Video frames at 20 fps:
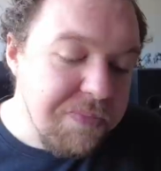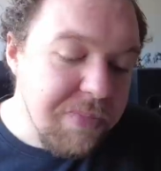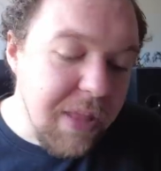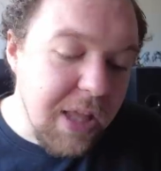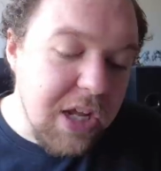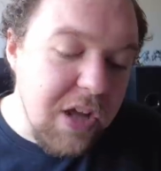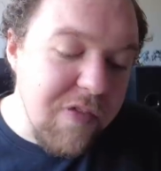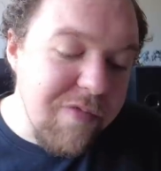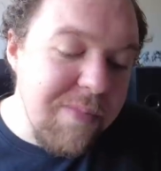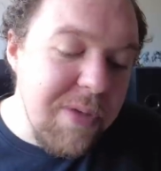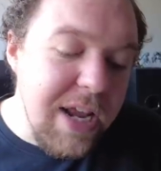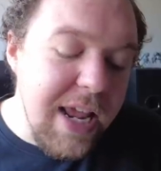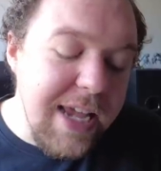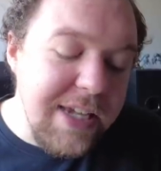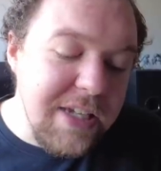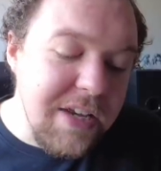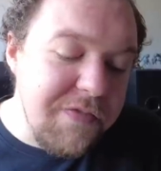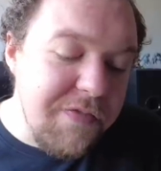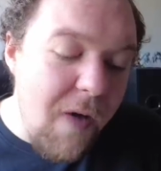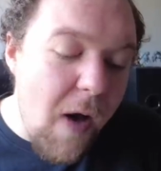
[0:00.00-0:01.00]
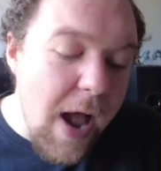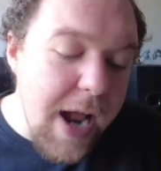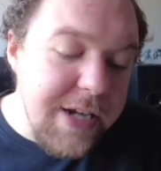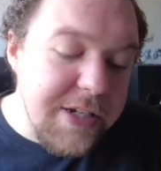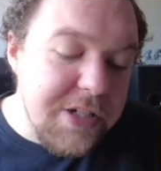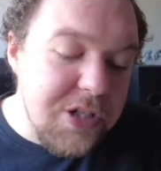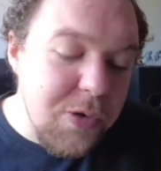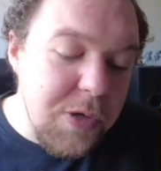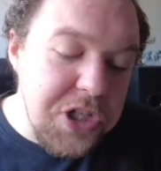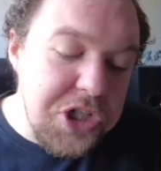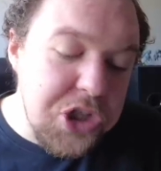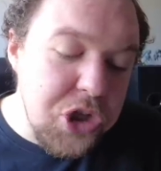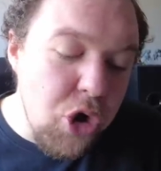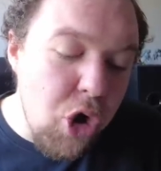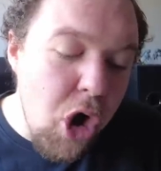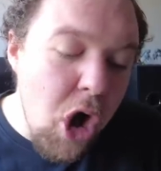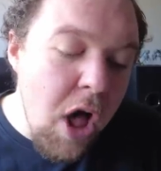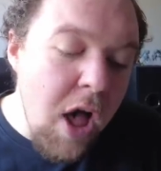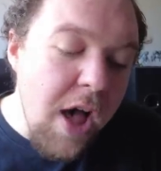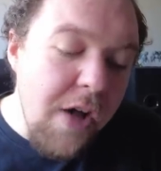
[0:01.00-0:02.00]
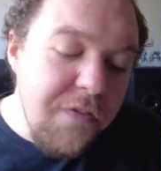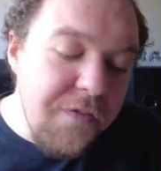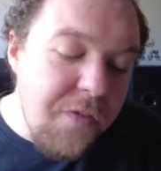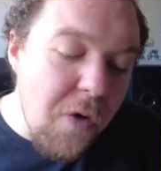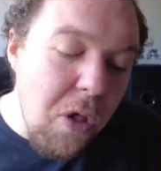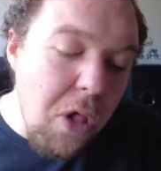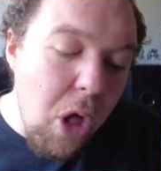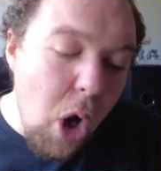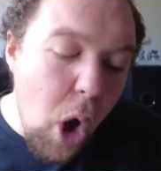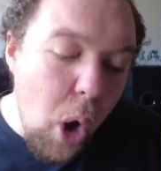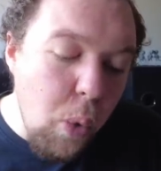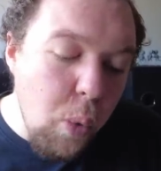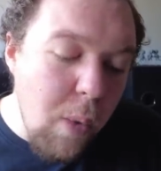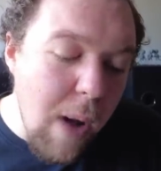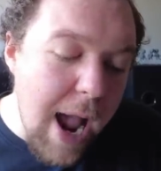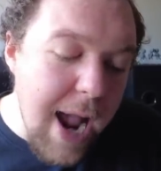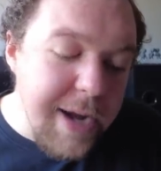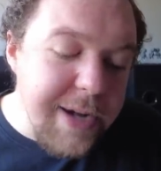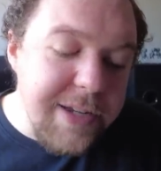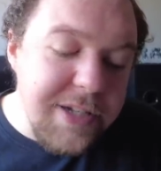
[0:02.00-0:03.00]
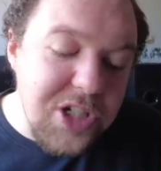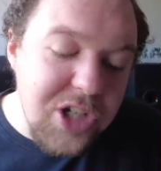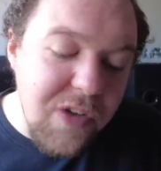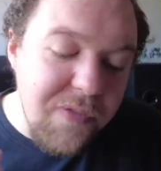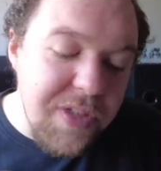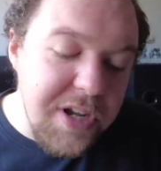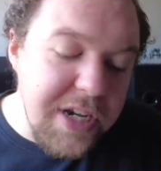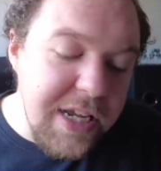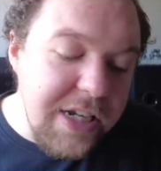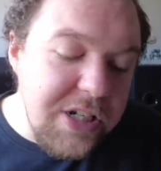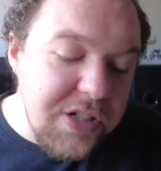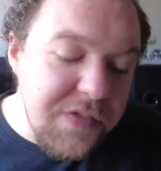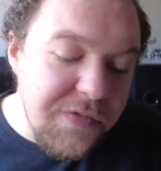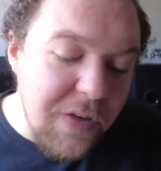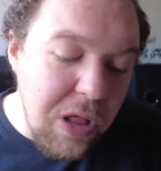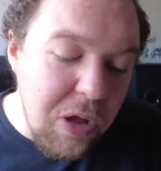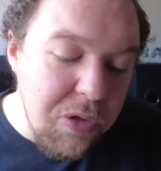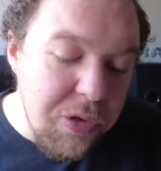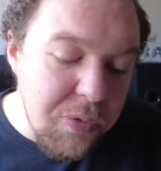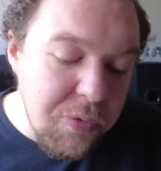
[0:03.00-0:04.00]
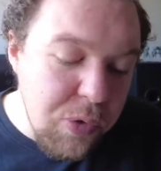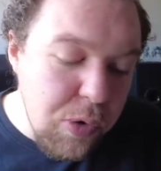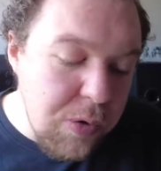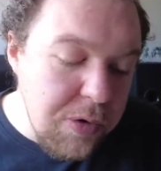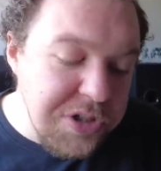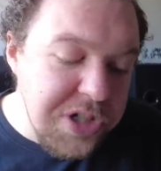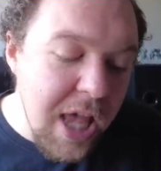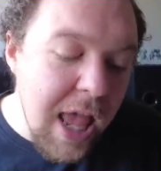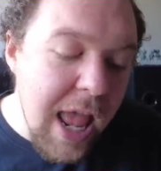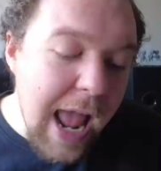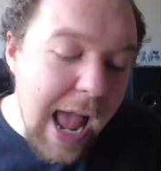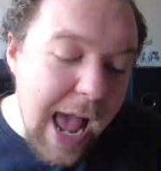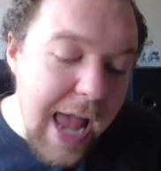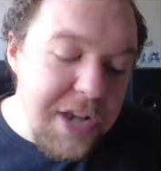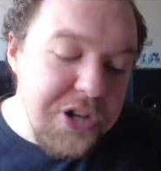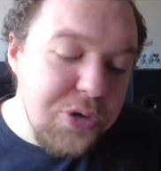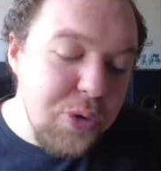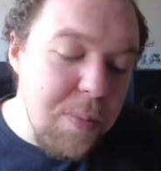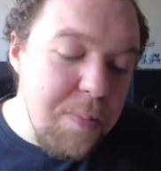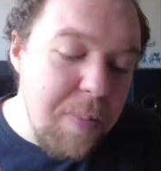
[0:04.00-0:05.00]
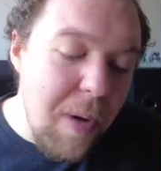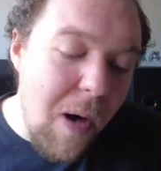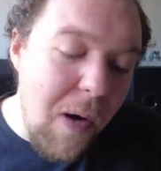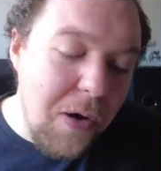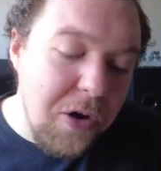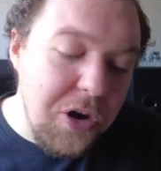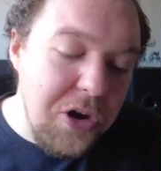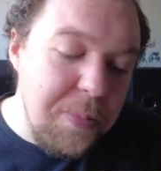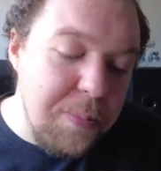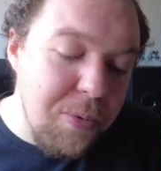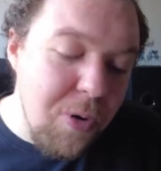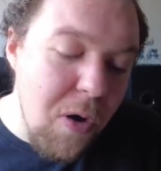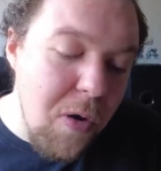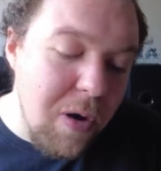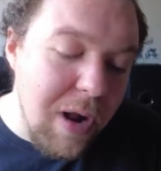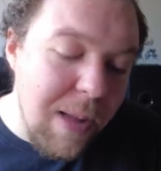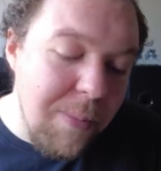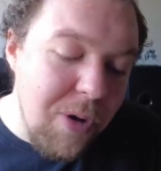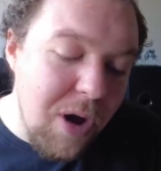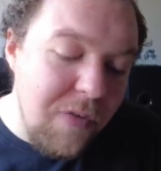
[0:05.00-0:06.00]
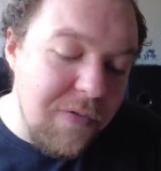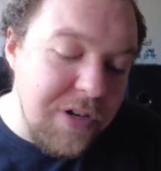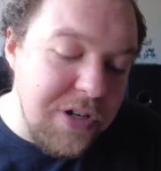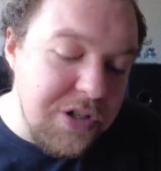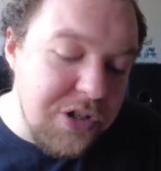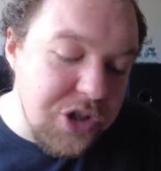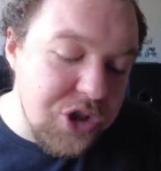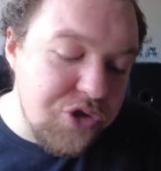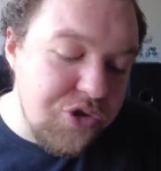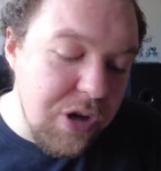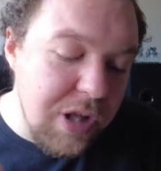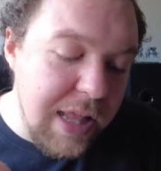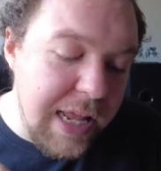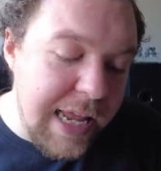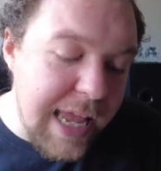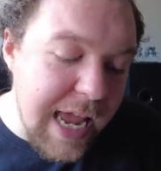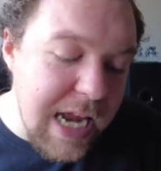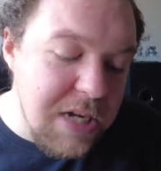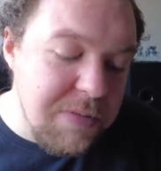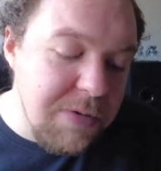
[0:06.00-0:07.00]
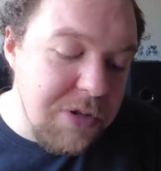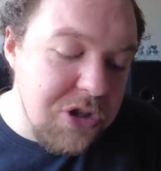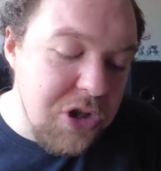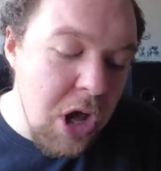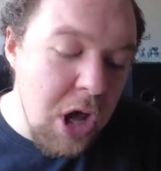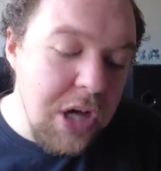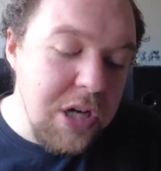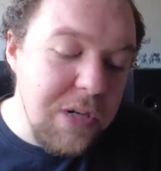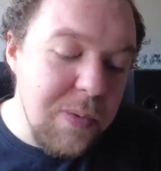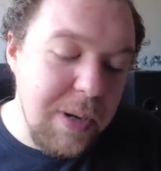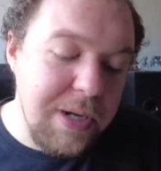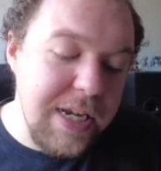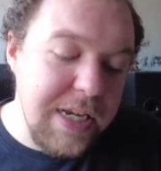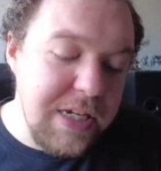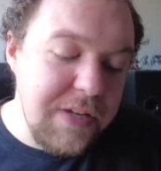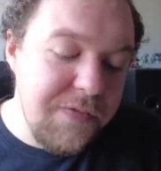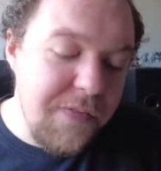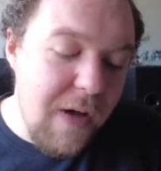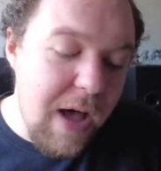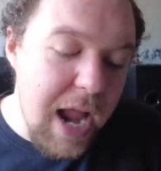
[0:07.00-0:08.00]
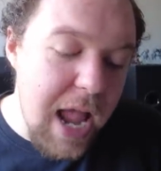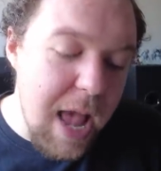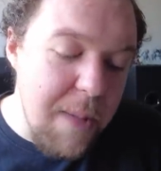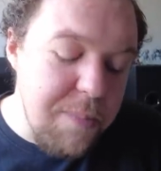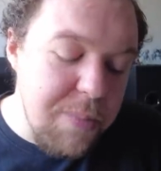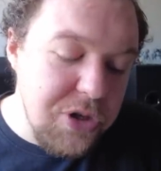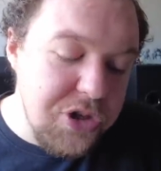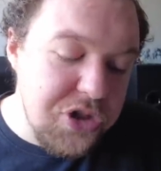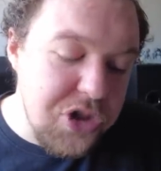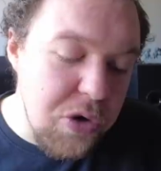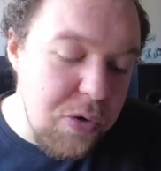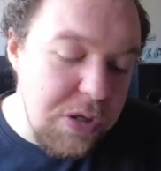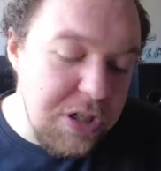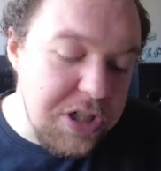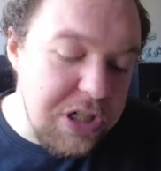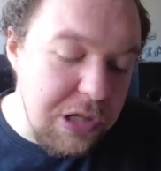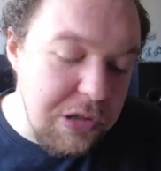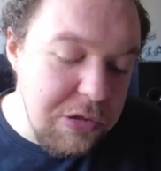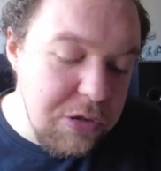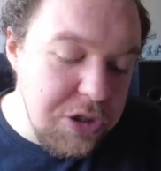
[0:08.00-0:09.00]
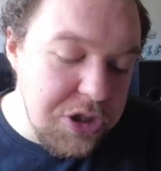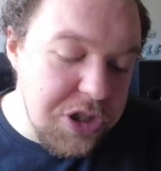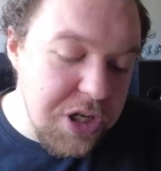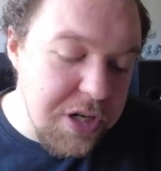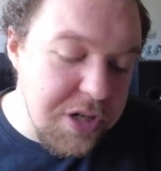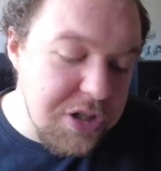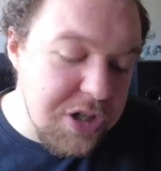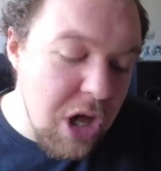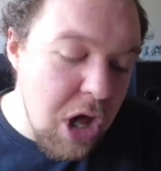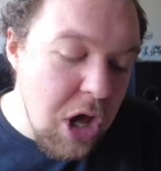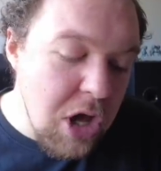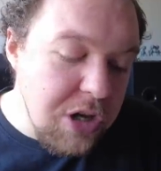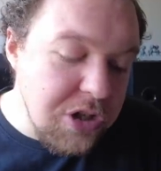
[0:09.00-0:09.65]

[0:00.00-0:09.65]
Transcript: The government is advised to ensure full awareness of the need to follow the rules and to embark on a programme of industrial engagement to identify and pursue solutions